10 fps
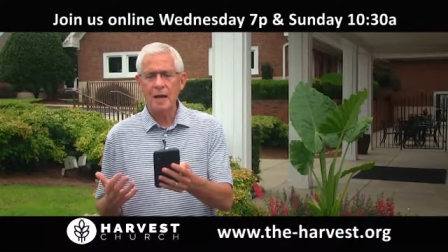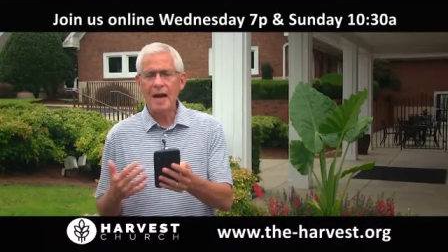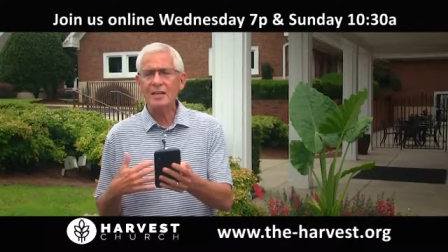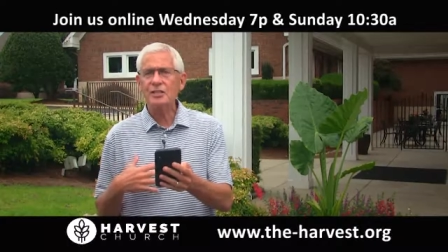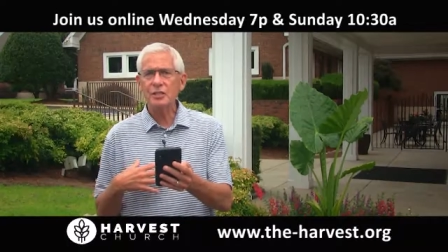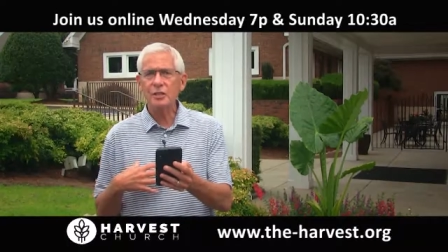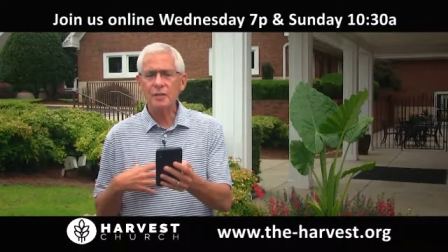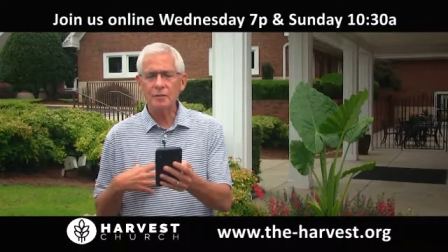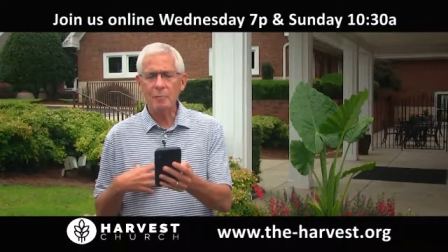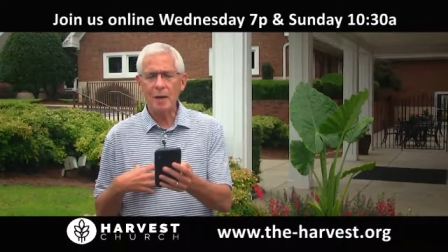I still
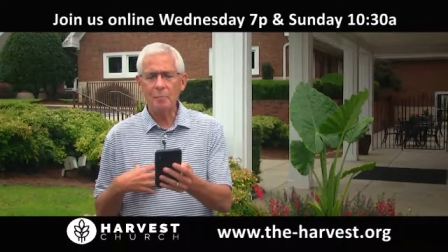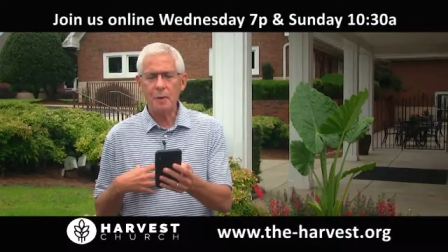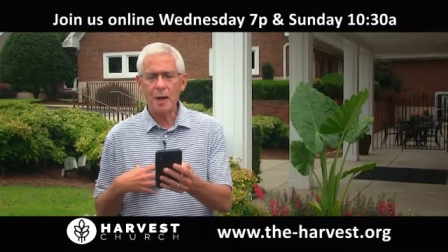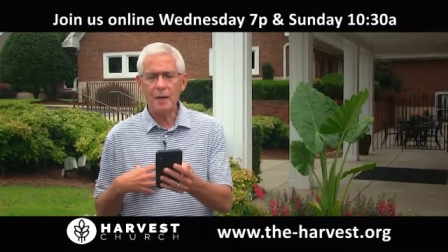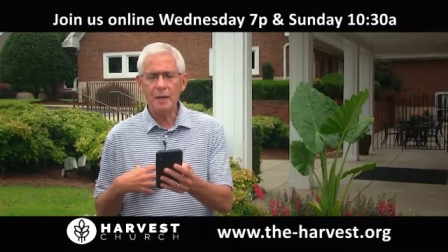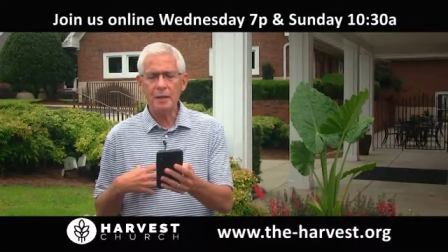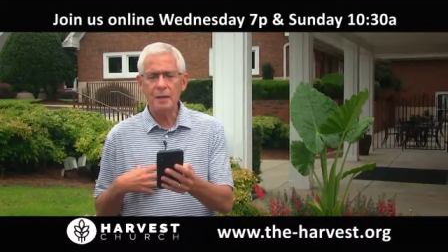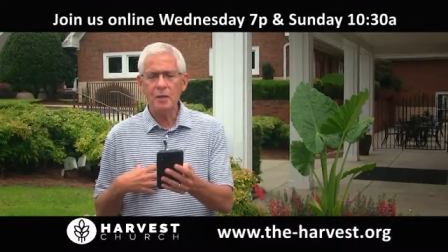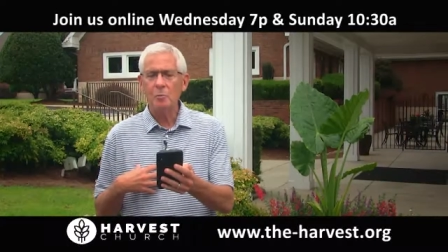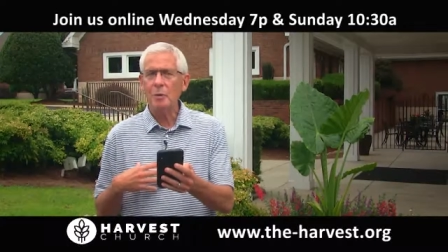live in my body,
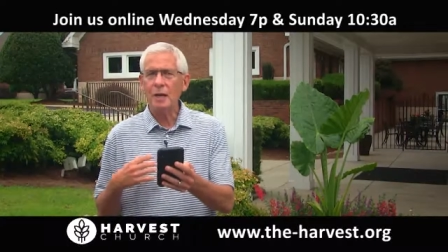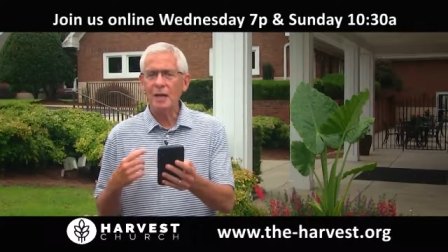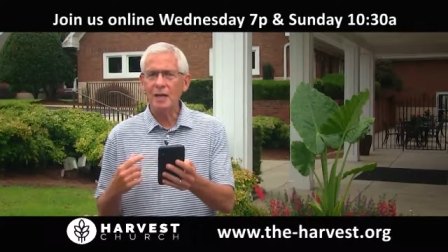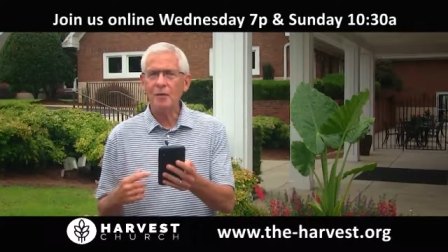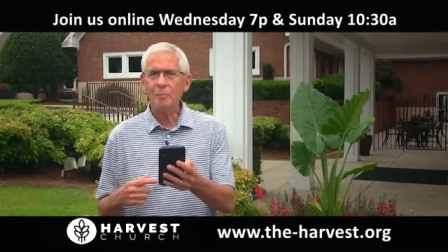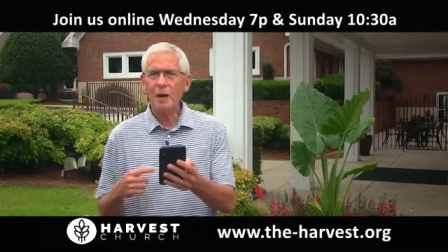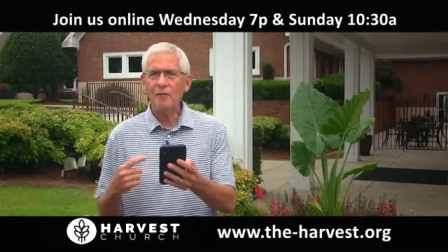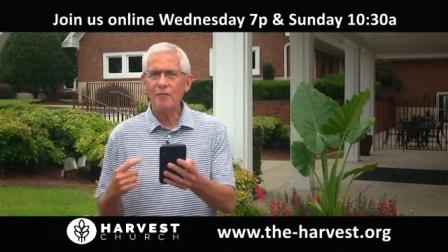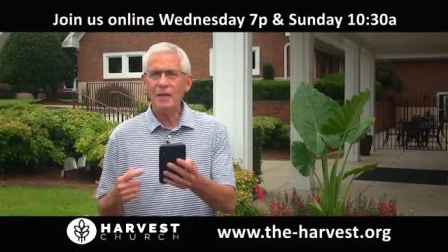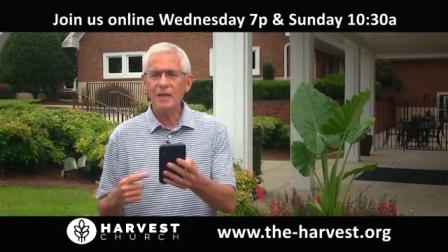but I live by
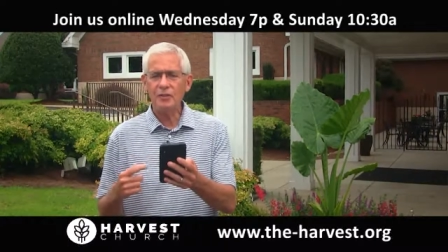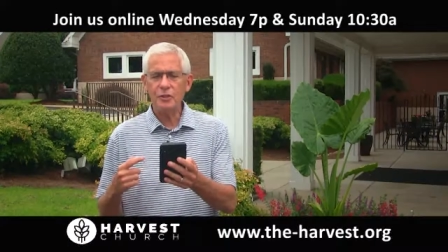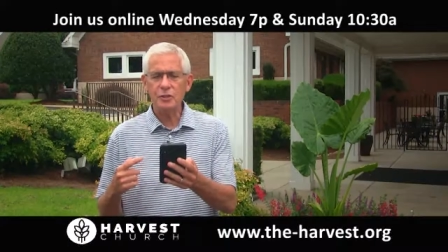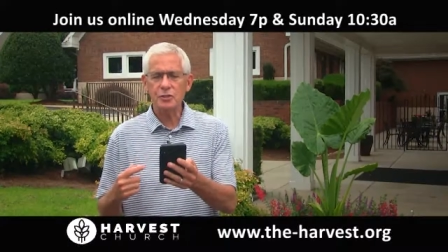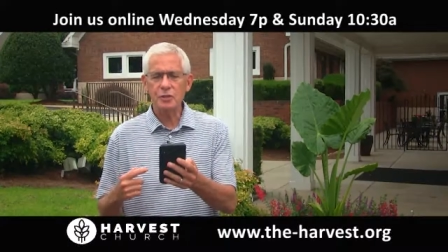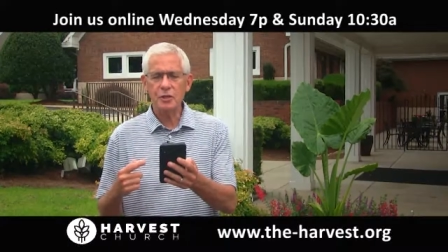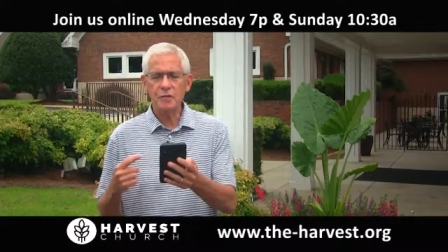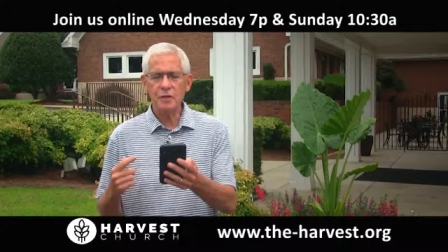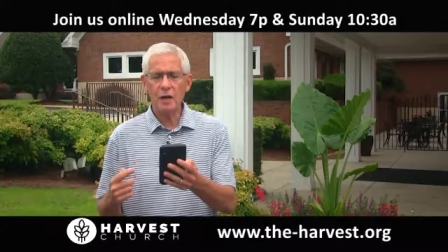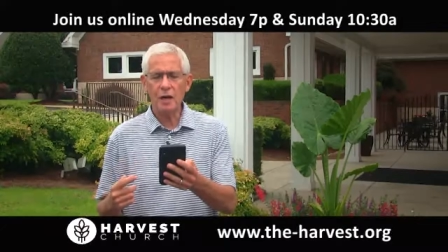faith in the Son
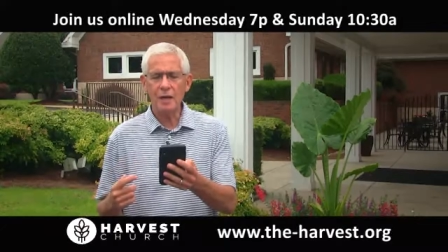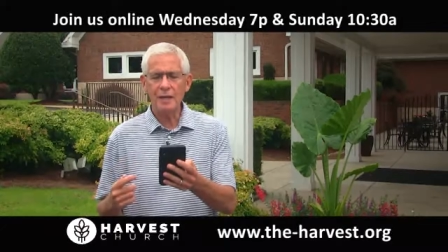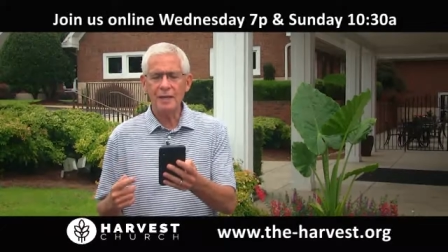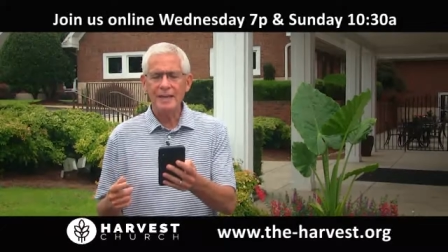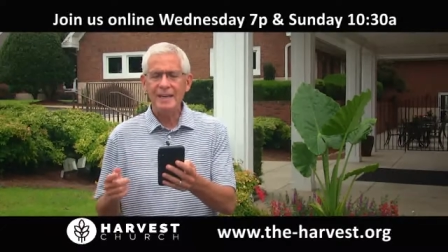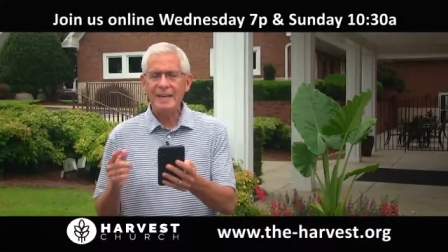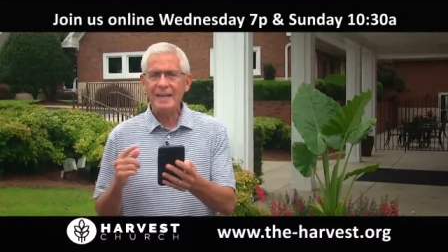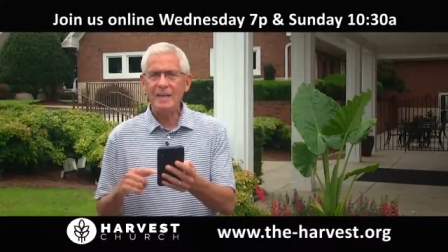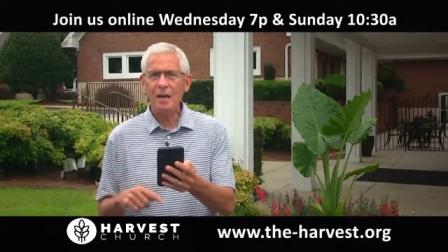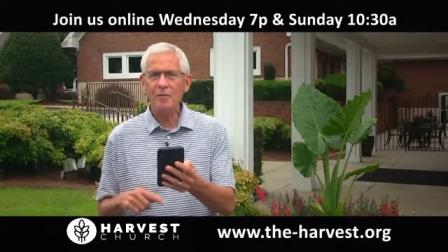of God.
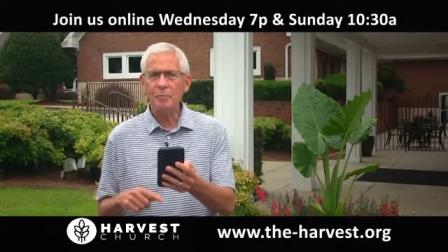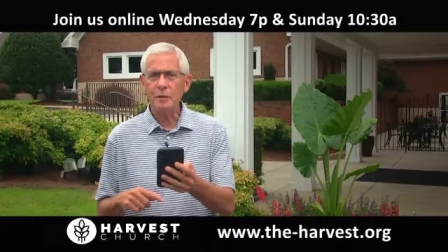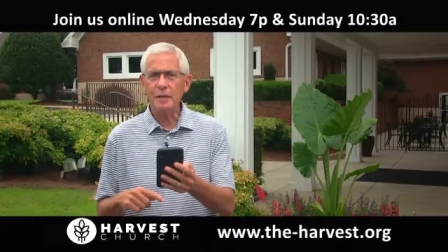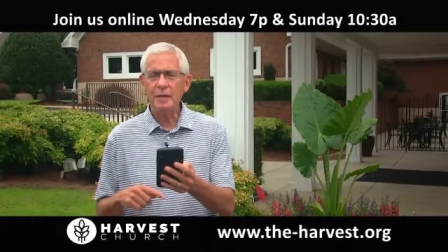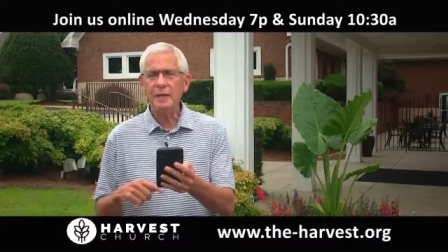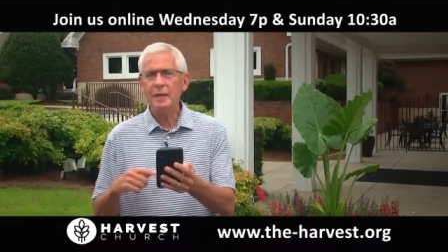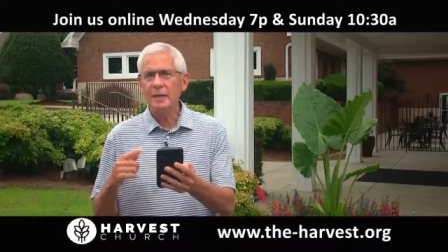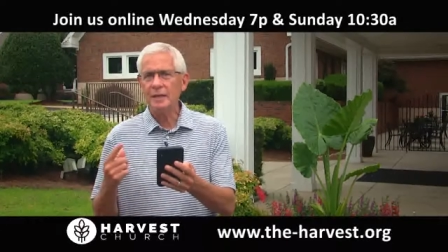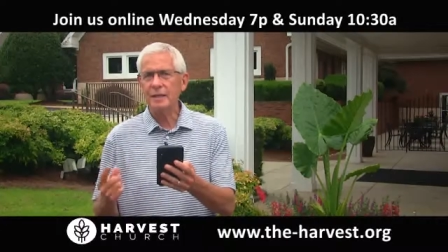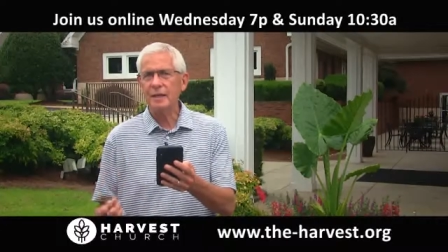He loved me
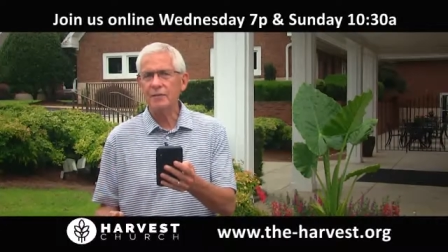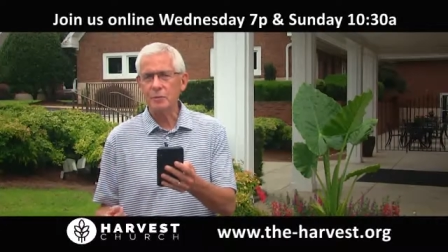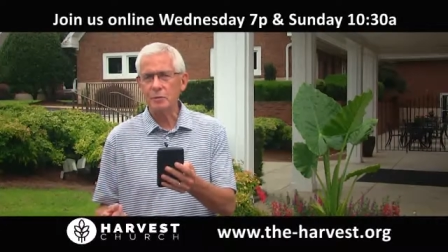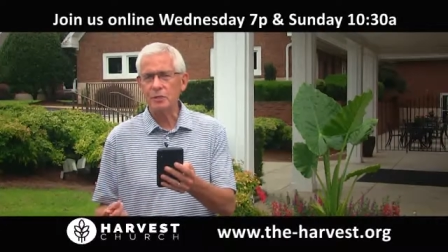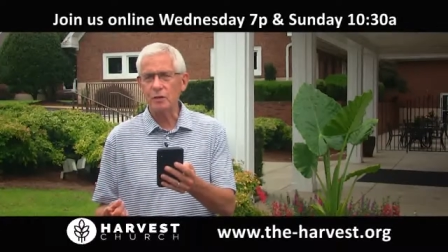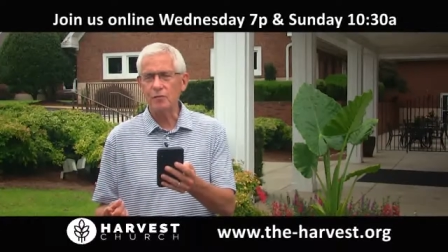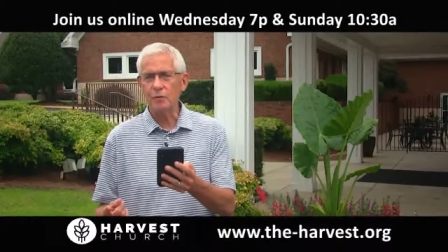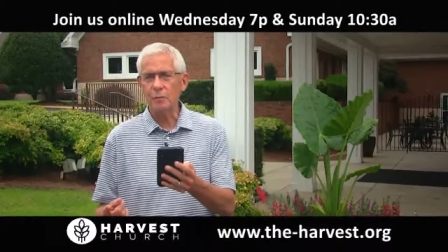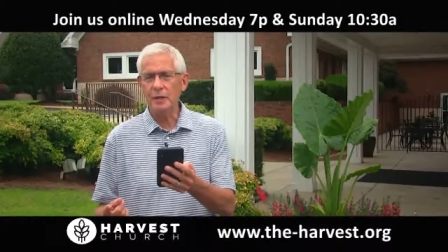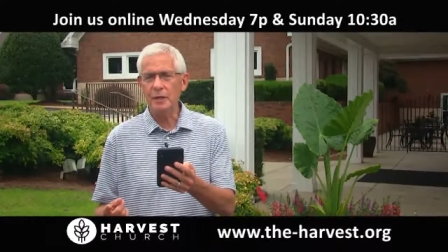and gave Himself
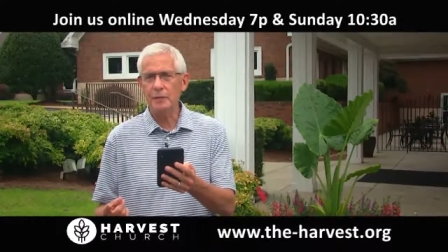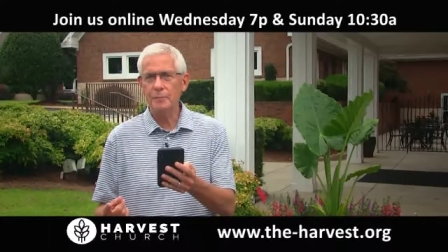for me.